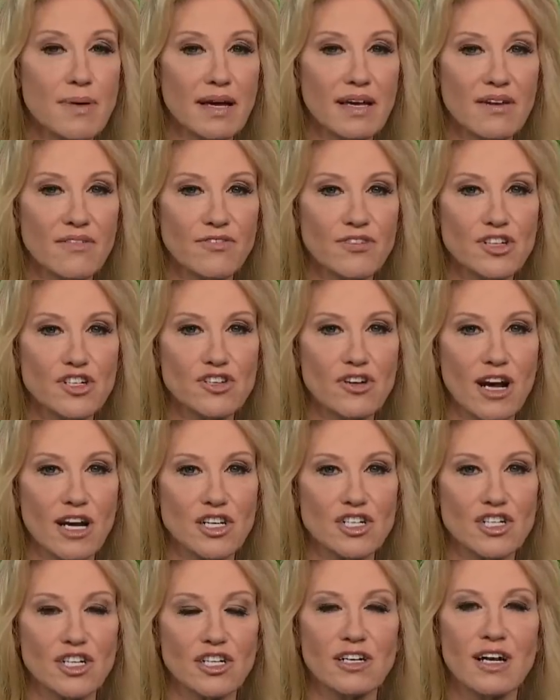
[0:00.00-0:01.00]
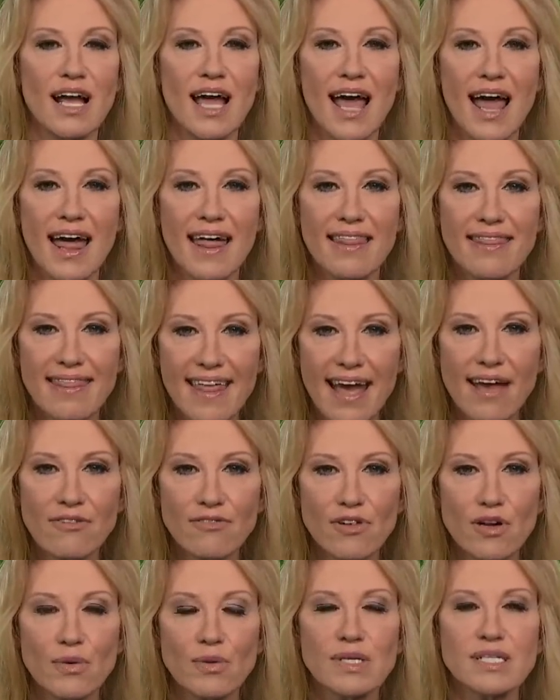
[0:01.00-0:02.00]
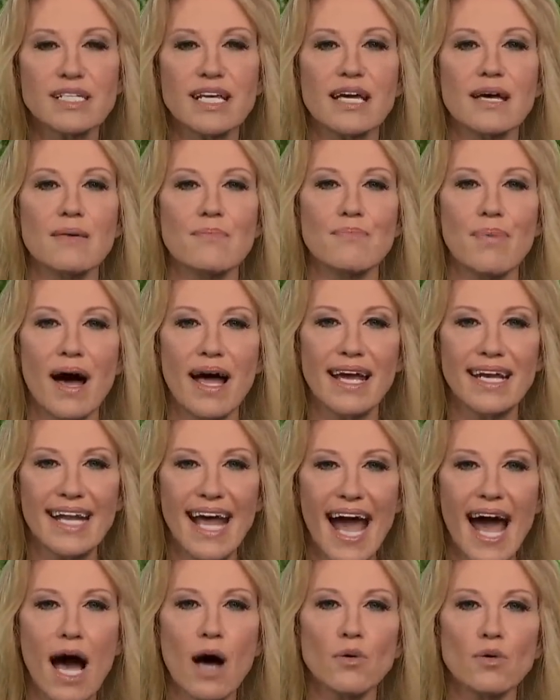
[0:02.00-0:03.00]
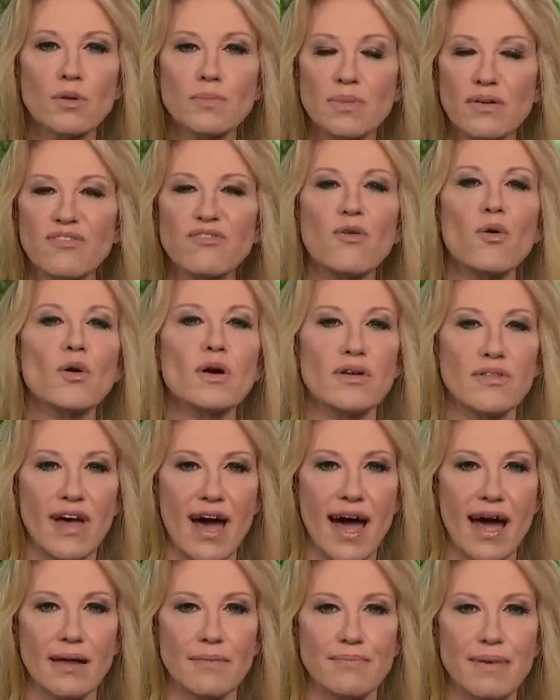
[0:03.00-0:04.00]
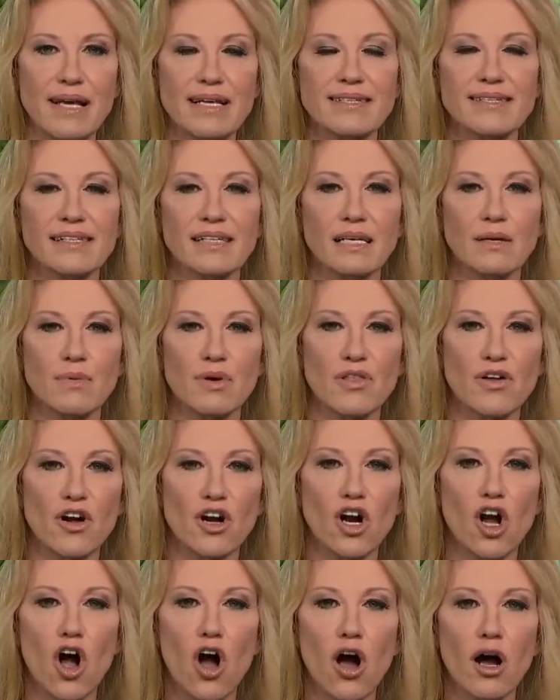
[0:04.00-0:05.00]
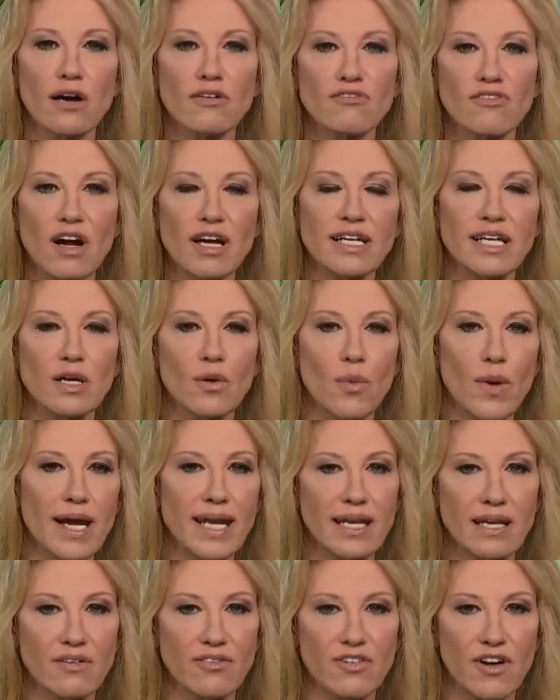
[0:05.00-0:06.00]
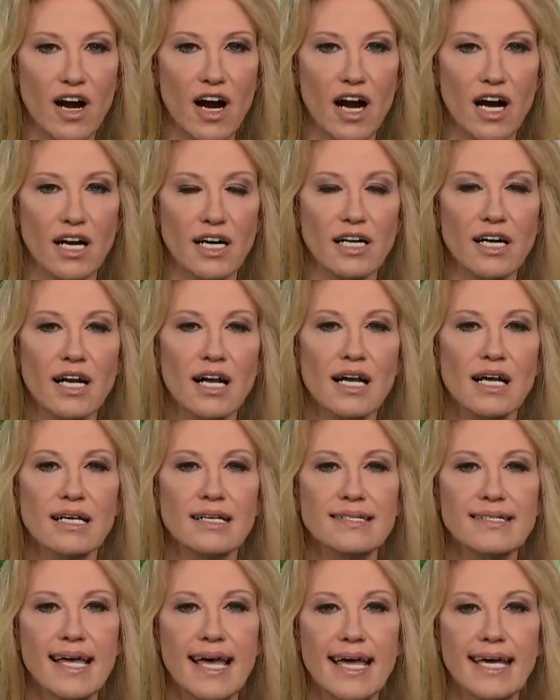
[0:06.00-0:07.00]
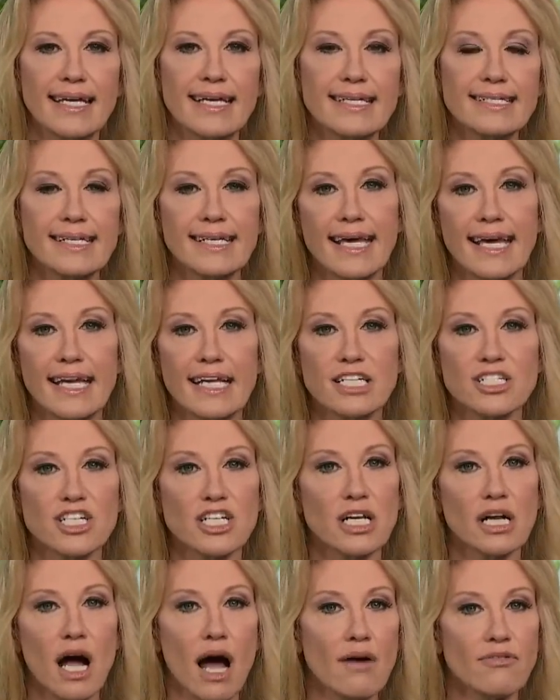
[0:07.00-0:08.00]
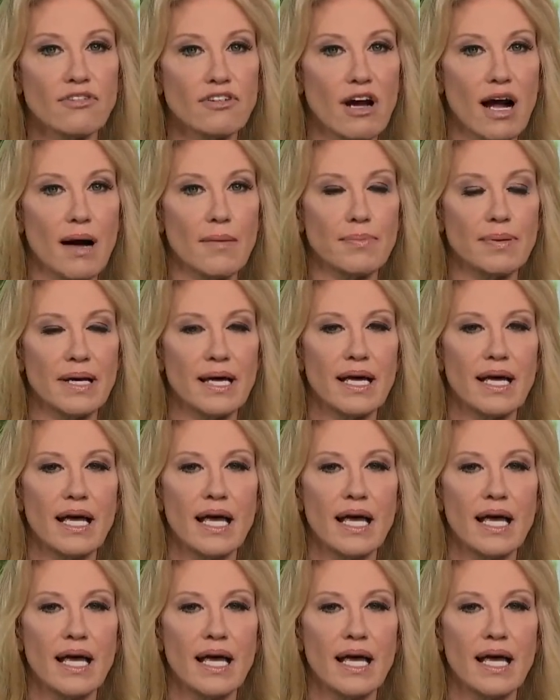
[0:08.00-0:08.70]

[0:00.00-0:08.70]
about infrastructure. They ruined it by an hour before that, basically with her car running, waiting for her, saying he's engaged in a cover-up.